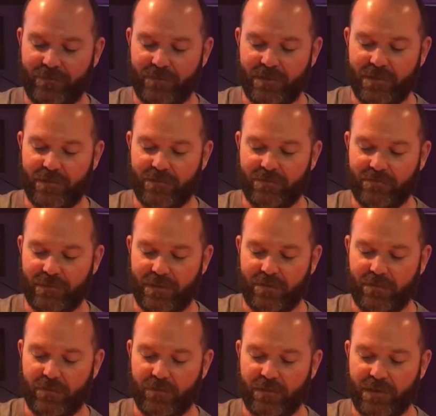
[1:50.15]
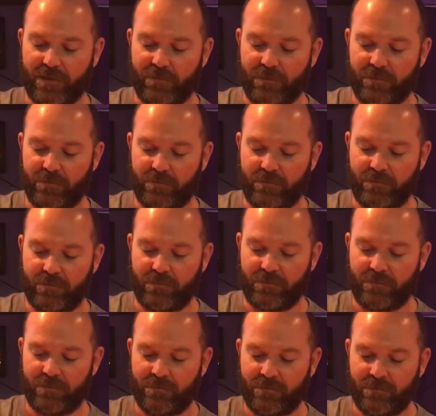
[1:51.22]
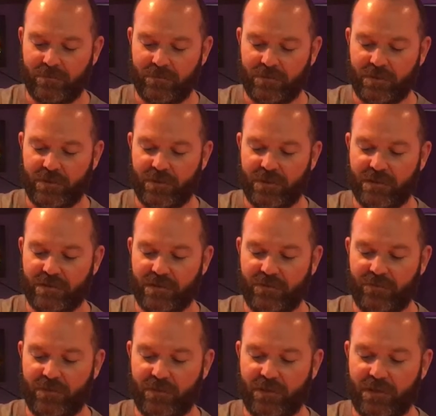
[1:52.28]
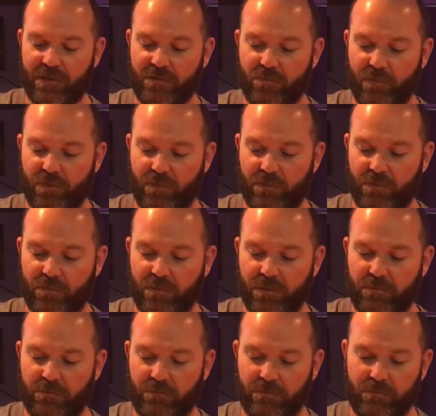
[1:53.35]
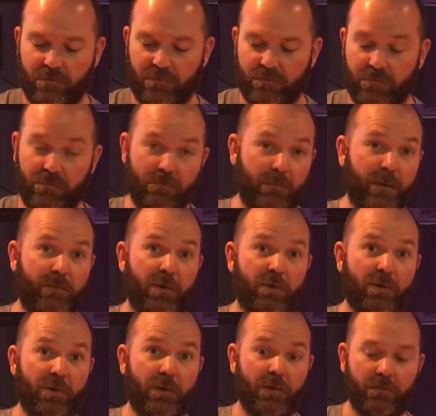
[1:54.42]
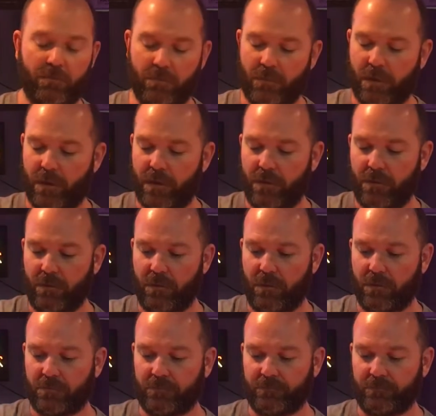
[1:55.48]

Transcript: Now, I don't know that I would suggest giving your kids booze, but maybe you should. I don't know.